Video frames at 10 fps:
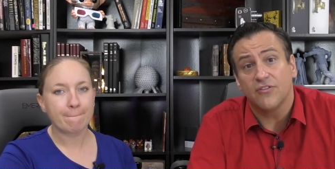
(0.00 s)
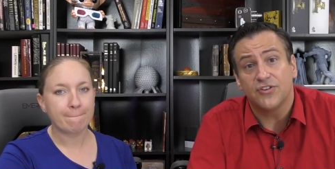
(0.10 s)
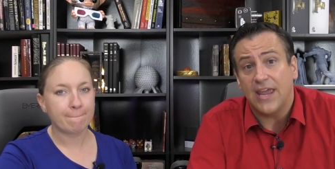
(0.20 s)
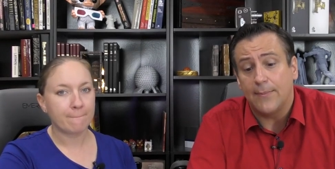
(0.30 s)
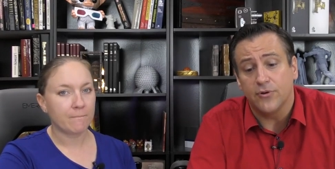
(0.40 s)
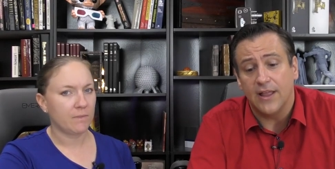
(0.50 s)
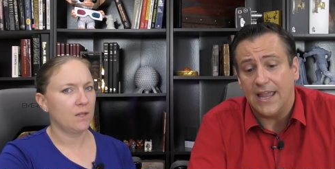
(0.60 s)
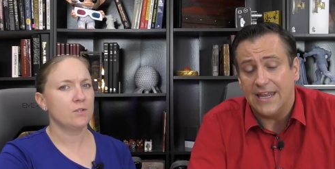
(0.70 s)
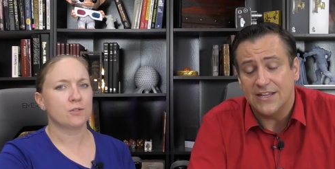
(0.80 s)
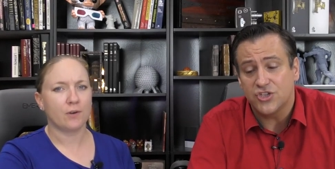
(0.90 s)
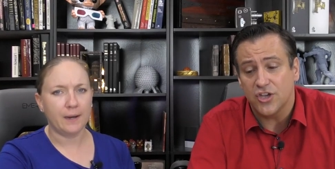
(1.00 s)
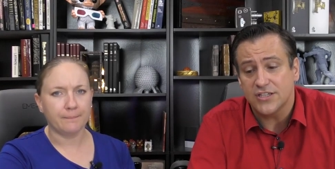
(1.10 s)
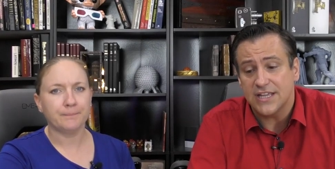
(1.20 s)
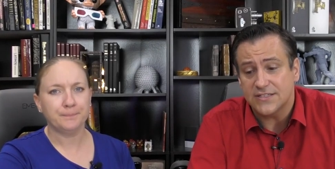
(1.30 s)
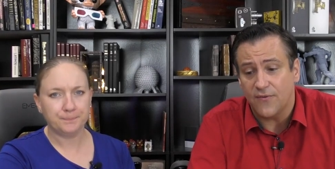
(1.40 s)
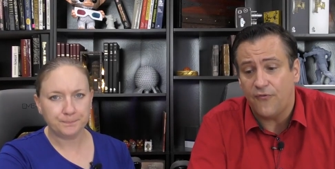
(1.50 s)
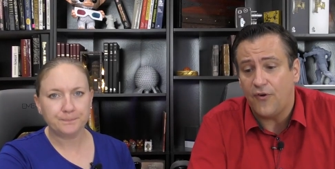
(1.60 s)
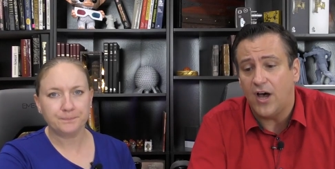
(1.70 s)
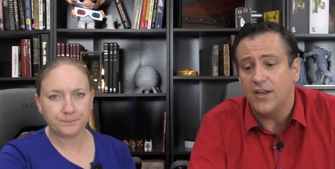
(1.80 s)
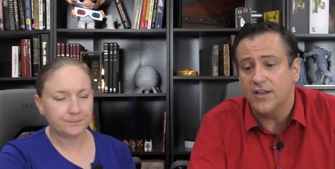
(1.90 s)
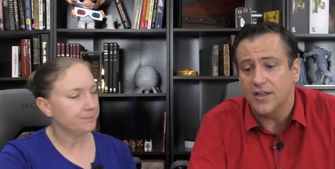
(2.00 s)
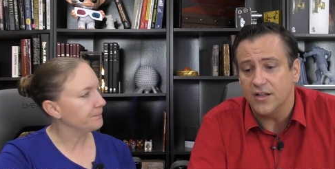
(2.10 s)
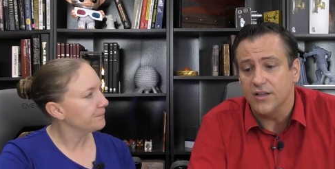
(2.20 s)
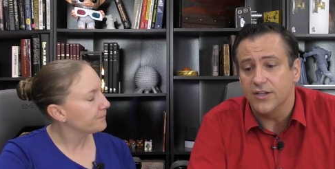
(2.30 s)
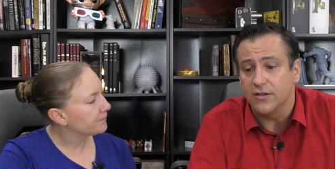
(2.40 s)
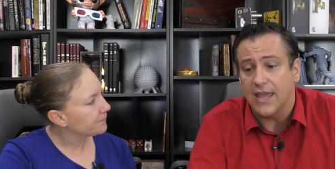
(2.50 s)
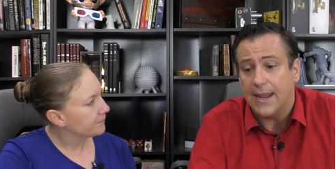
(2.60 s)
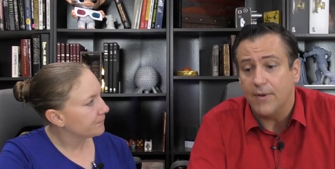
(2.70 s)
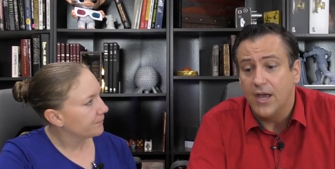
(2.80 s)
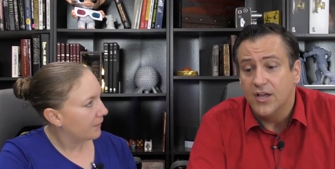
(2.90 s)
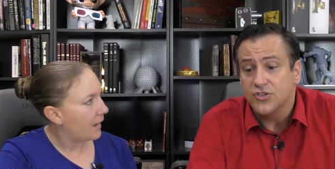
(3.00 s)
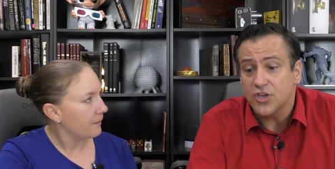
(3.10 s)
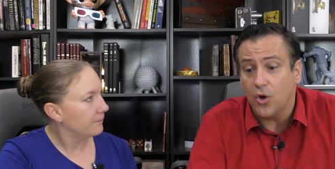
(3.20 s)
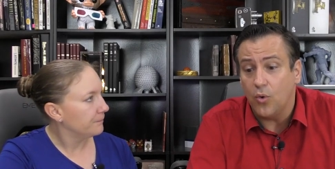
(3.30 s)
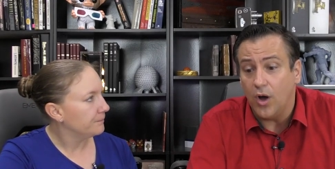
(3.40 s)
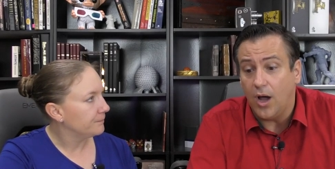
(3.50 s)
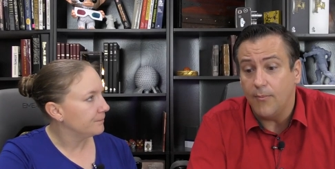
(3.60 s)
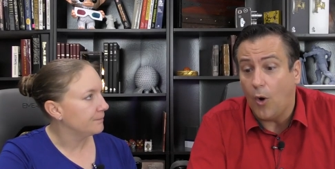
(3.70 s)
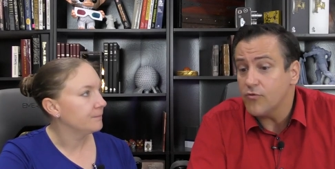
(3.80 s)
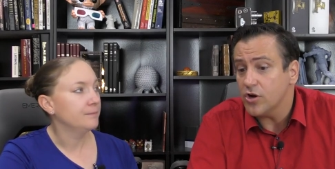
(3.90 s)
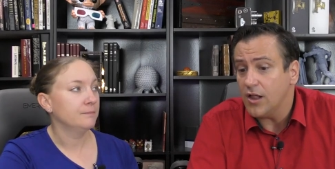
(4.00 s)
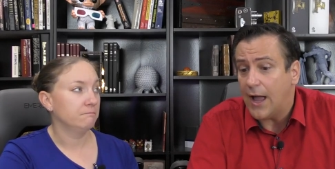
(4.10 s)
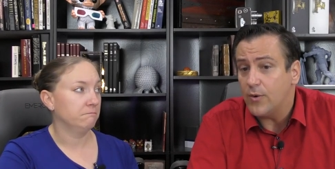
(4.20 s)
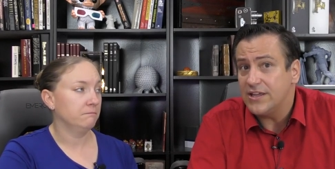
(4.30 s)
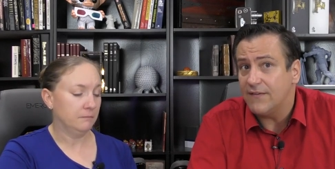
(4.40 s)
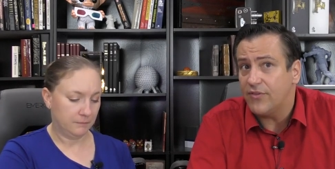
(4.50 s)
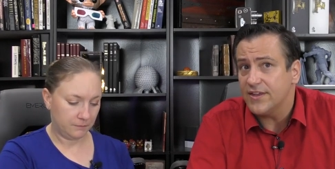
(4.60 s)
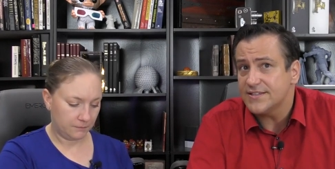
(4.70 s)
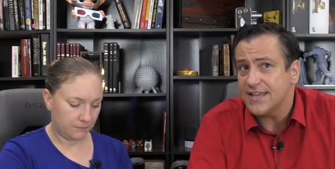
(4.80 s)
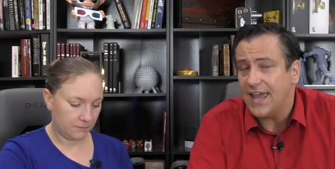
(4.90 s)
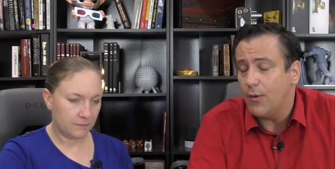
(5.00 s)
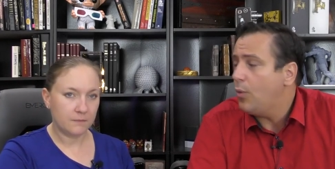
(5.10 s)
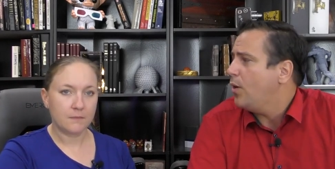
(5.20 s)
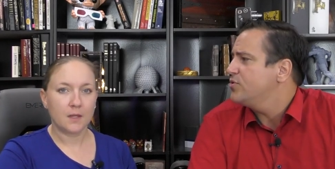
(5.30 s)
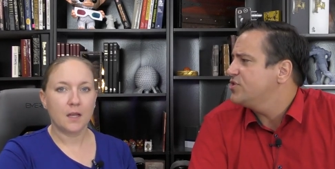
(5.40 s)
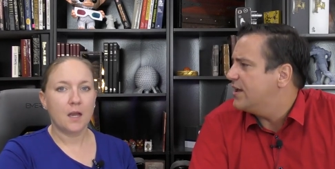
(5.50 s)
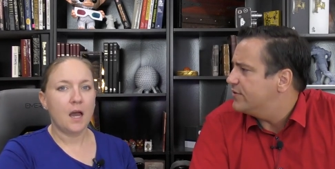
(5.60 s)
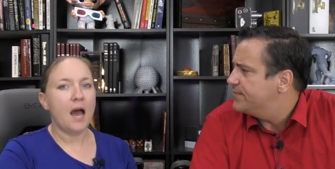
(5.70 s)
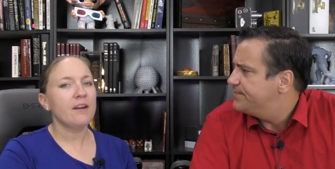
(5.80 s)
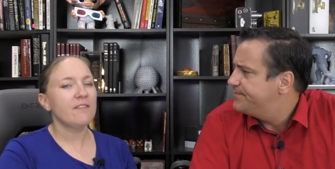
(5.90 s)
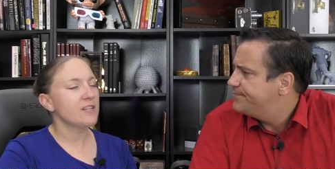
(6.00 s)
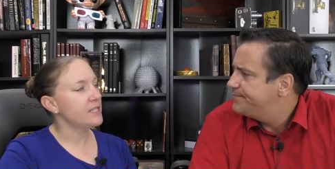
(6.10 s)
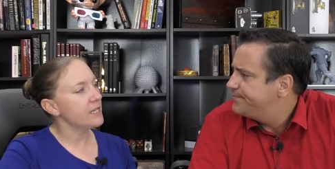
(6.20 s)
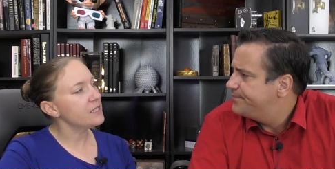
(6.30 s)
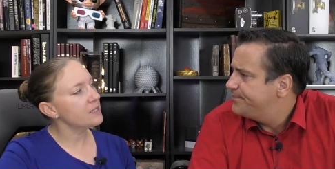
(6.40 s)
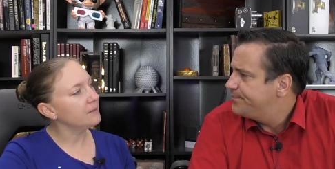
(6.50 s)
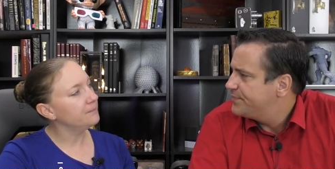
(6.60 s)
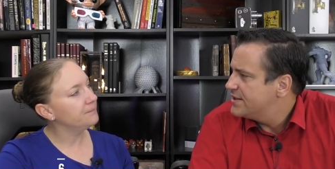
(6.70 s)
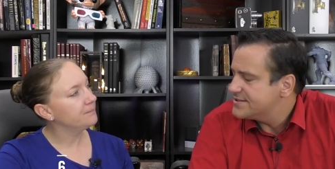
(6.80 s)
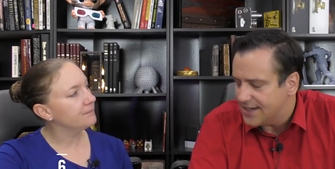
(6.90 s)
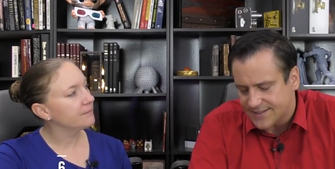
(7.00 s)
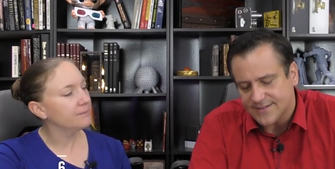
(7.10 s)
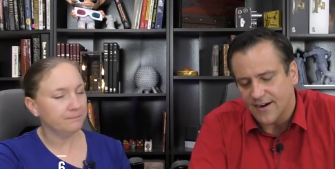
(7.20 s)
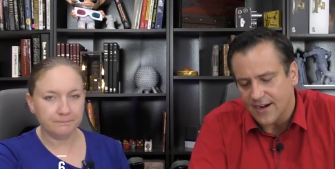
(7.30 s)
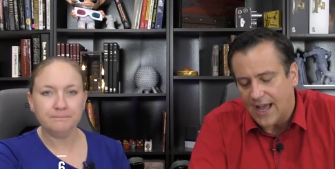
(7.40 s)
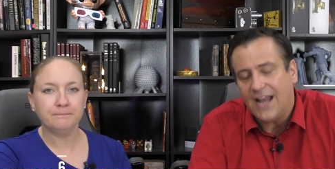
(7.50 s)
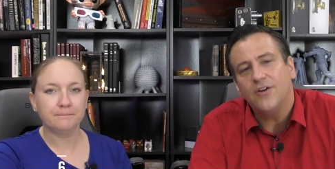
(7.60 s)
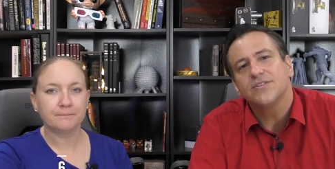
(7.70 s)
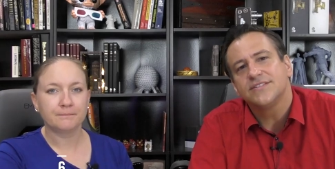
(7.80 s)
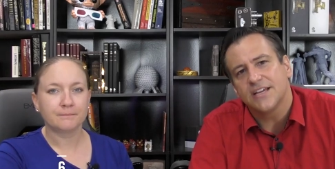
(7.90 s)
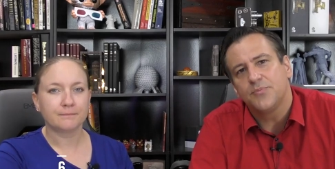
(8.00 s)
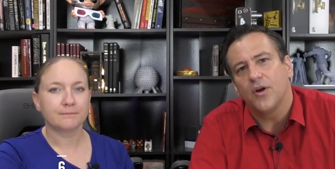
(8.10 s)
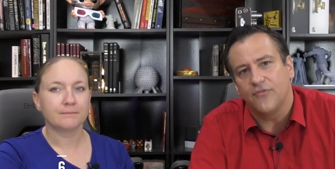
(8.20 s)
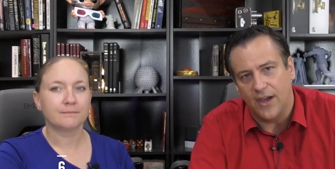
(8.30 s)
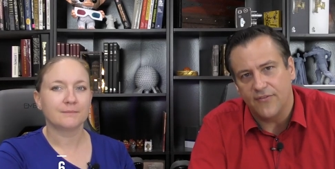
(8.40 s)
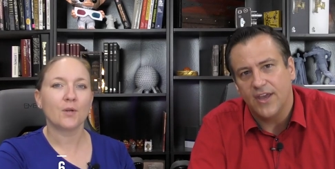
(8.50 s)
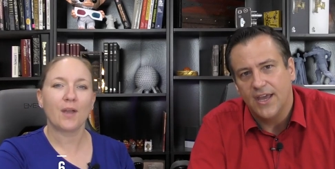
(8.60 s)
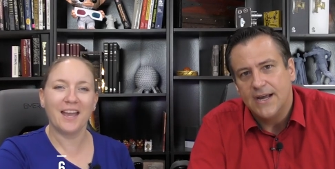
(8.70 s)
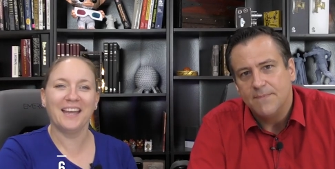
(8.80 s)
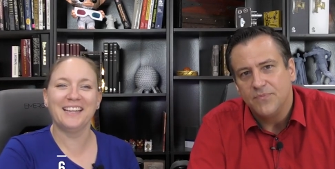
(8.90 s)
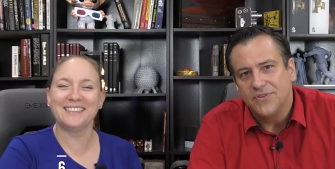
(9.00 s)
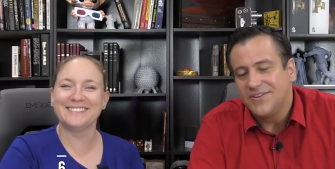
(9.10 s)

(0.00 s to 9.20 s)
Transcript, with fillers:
Speaker 1: good on the table, and it's, just it's a fun little game. Yeah. So um, overall, I would give this a what? What would you give it?
Speaker 2: I'd give it a six.
Speaker 1: Six? Mm-hmm. I'd go six point five. Okay.